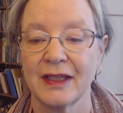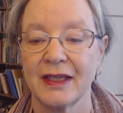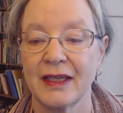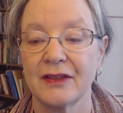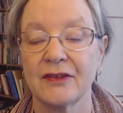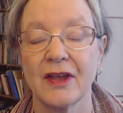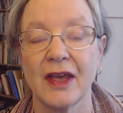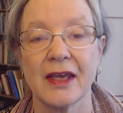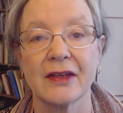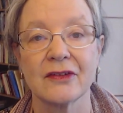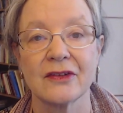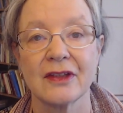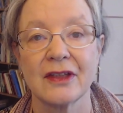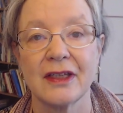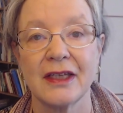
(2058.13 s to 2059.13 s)
It
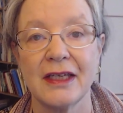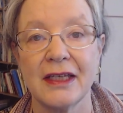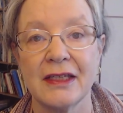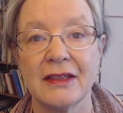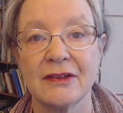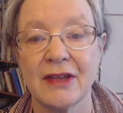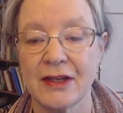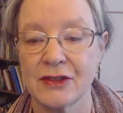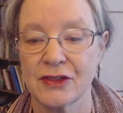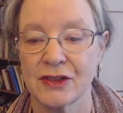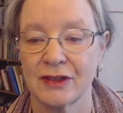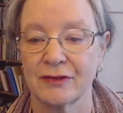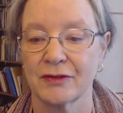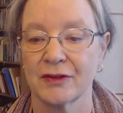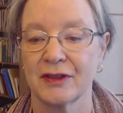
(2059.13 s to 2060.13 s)
takes
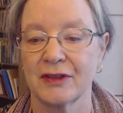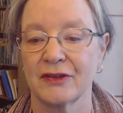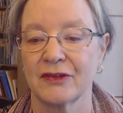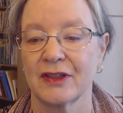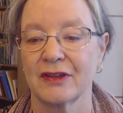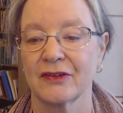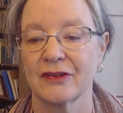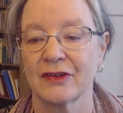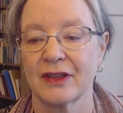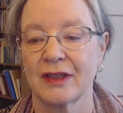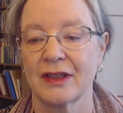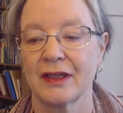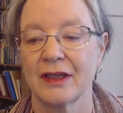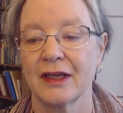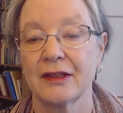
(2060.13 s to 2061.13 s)
intention, for instance,
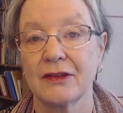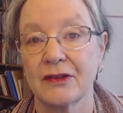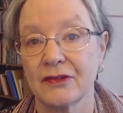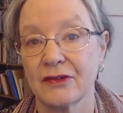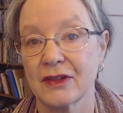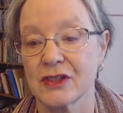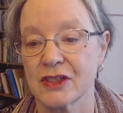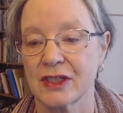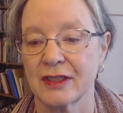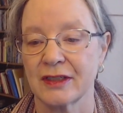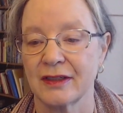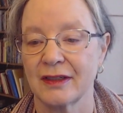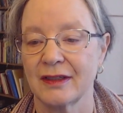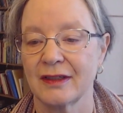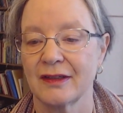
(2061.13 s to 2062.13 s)
a decision
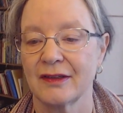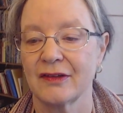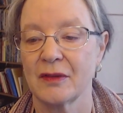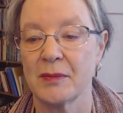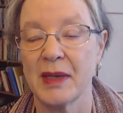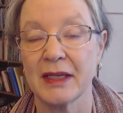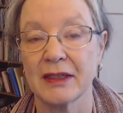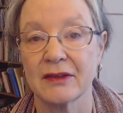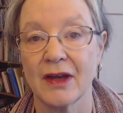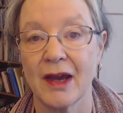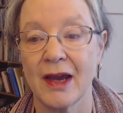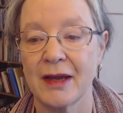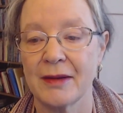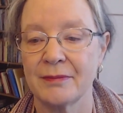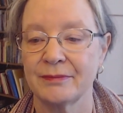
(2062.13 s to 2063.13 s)
to make
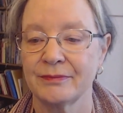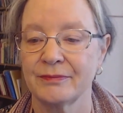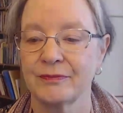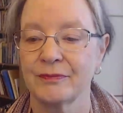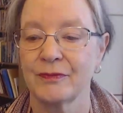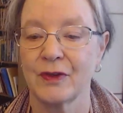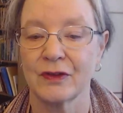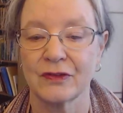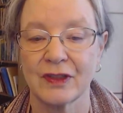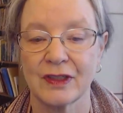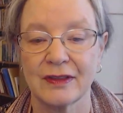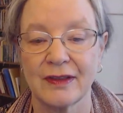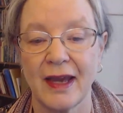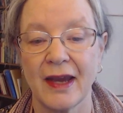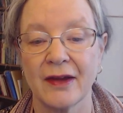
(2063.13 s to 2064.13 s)
time, to
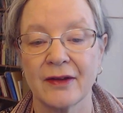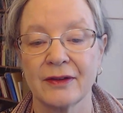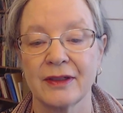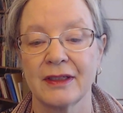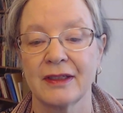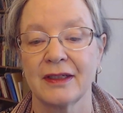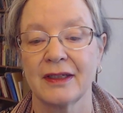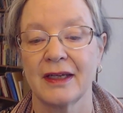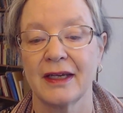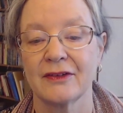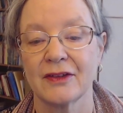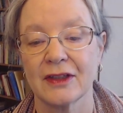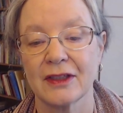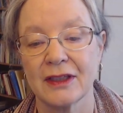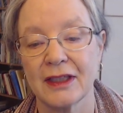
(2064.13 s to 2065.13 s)
sit down, and
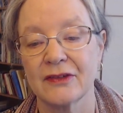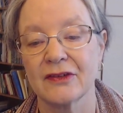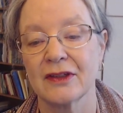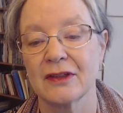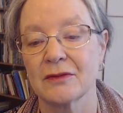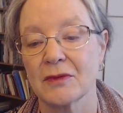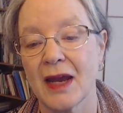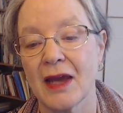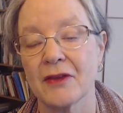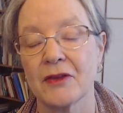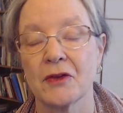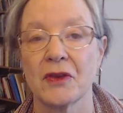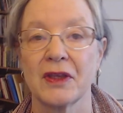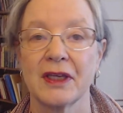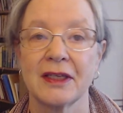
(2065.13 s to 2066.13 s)
to listen
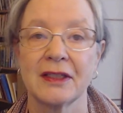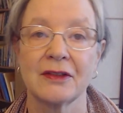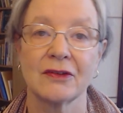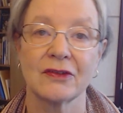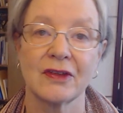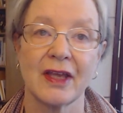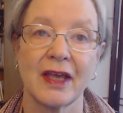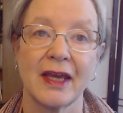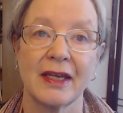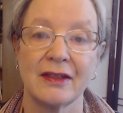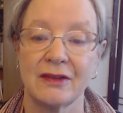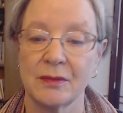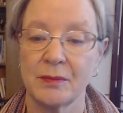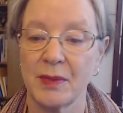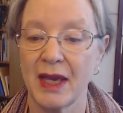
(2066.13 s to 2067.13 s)
rather than, say,
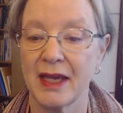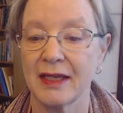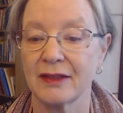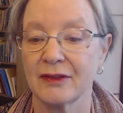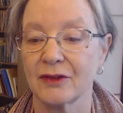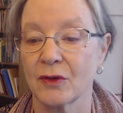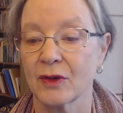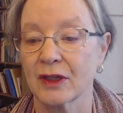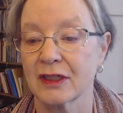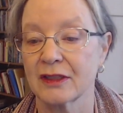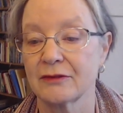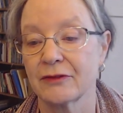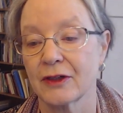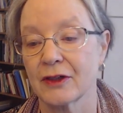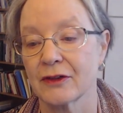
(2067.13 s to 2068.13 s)
debate or
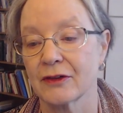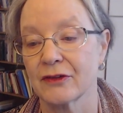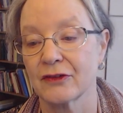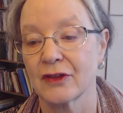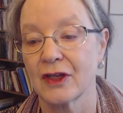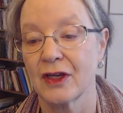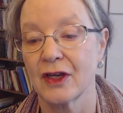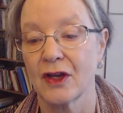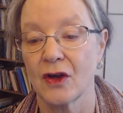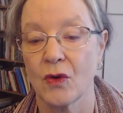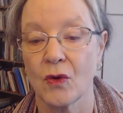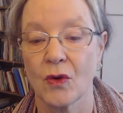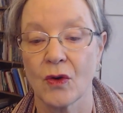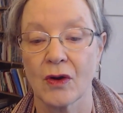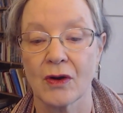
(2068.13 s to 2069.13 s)
converse
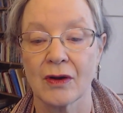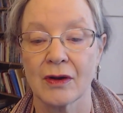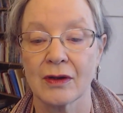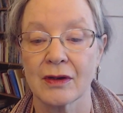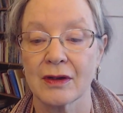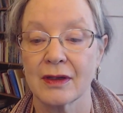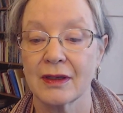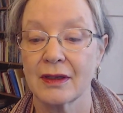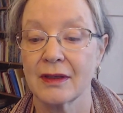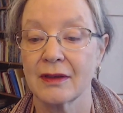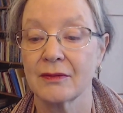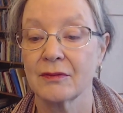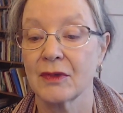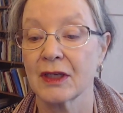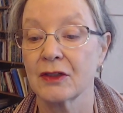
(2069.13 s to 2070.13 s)
or
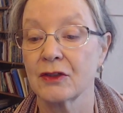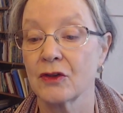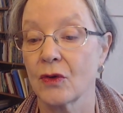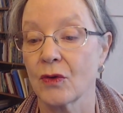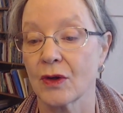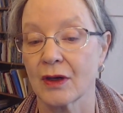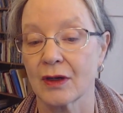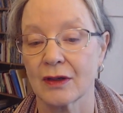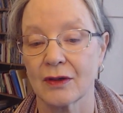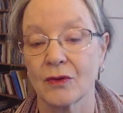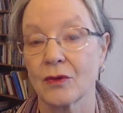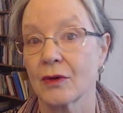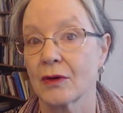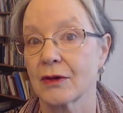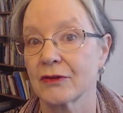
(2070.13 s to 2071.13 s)
ignore
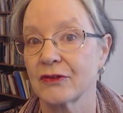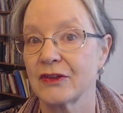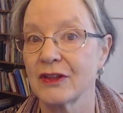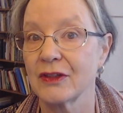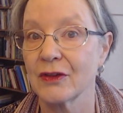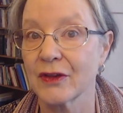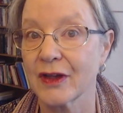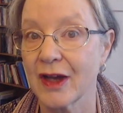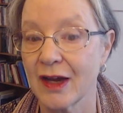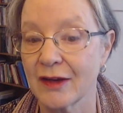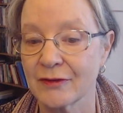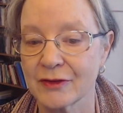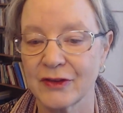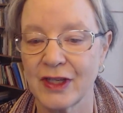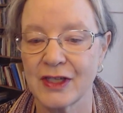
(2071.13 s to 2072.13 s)
or steal the
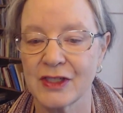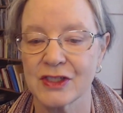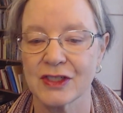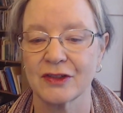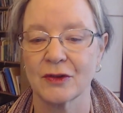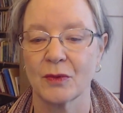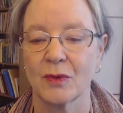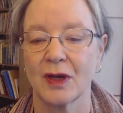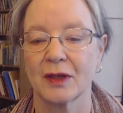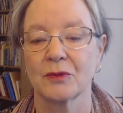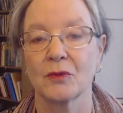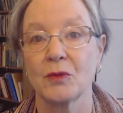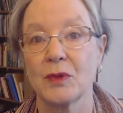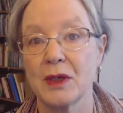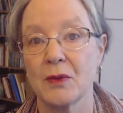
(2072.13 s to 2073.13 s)
conversation to what
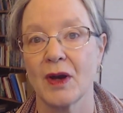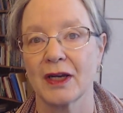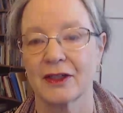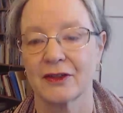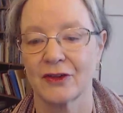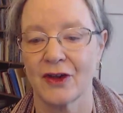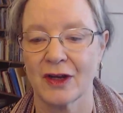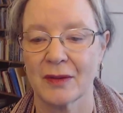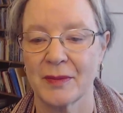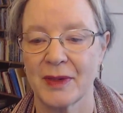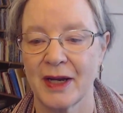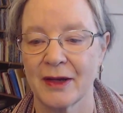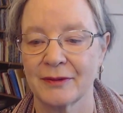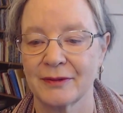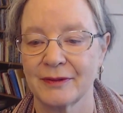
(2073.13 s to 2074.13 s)
we want to talk
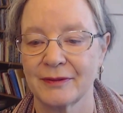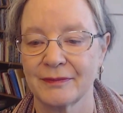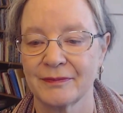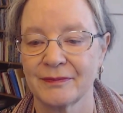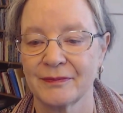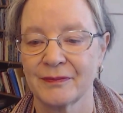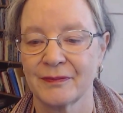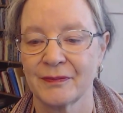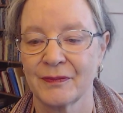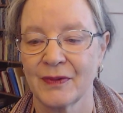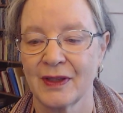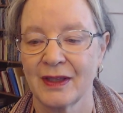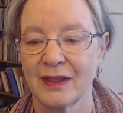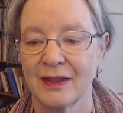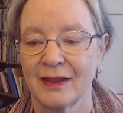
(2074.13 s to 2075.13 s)
about.
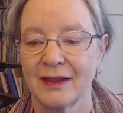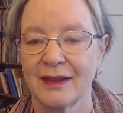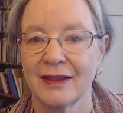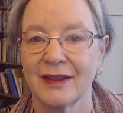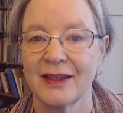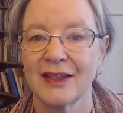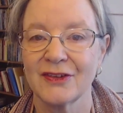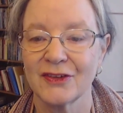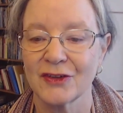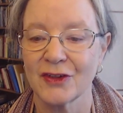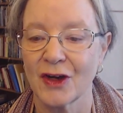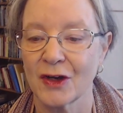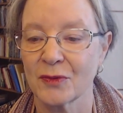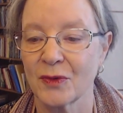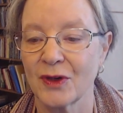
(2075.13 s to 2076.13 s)
This is
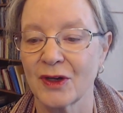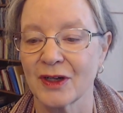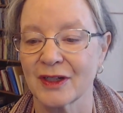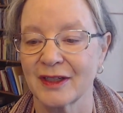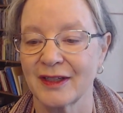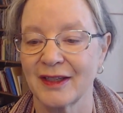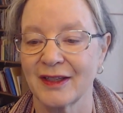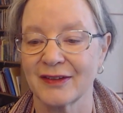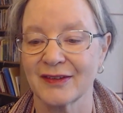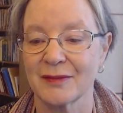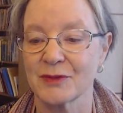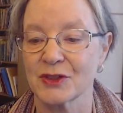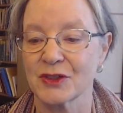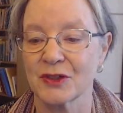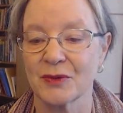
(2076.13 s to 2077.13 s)
hard work, as I'm
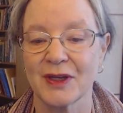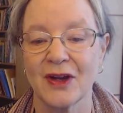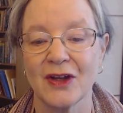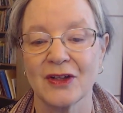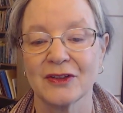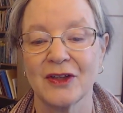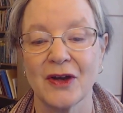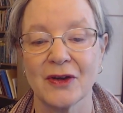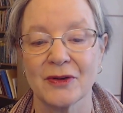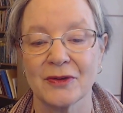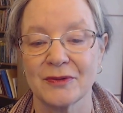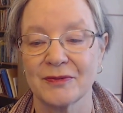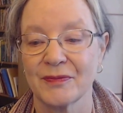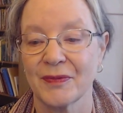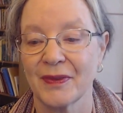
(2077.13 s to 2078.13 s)
sure we all
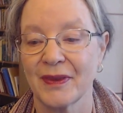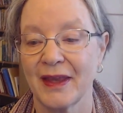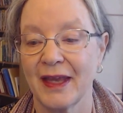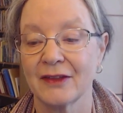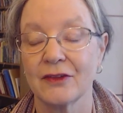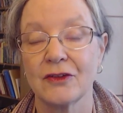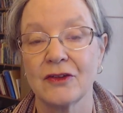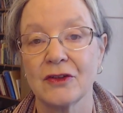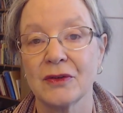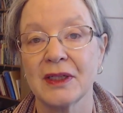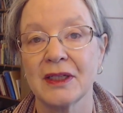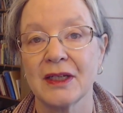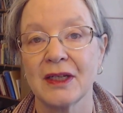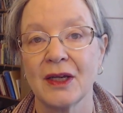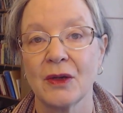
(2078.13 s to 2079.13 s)
know, and to do
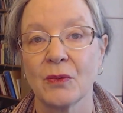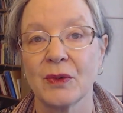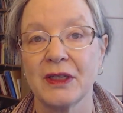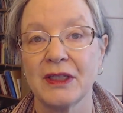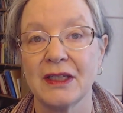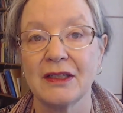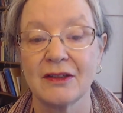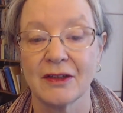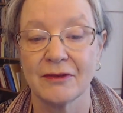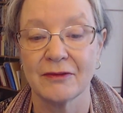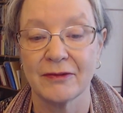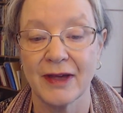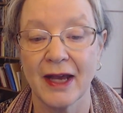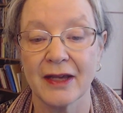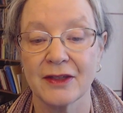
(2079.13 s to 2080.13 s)
it, we need to
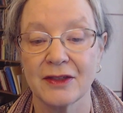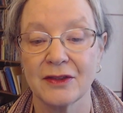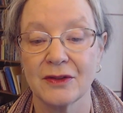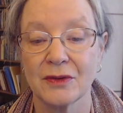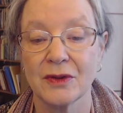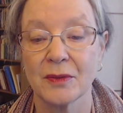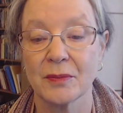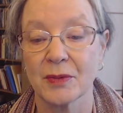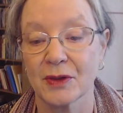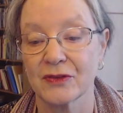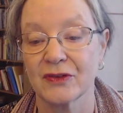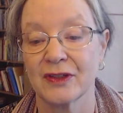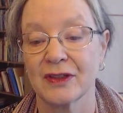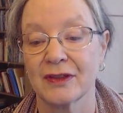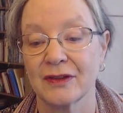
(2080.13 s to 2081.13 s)
value the
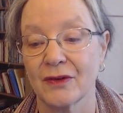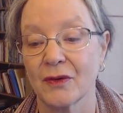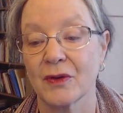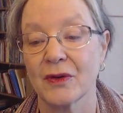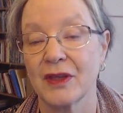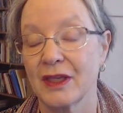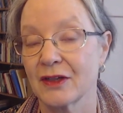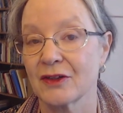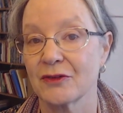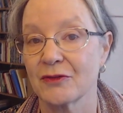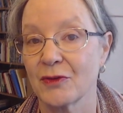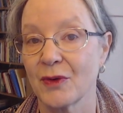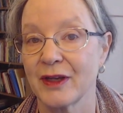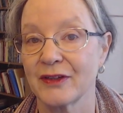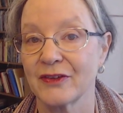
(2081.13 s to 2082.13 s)
person or the inner
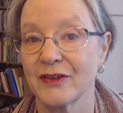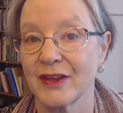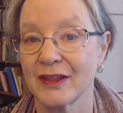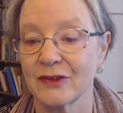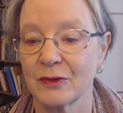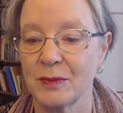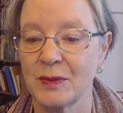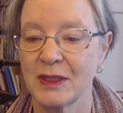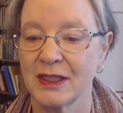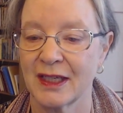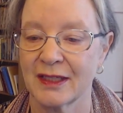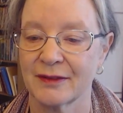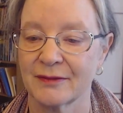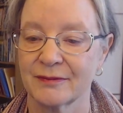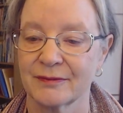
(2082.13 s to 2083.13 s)
voice that's
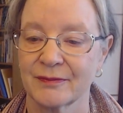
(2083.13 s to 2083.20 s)
speaking.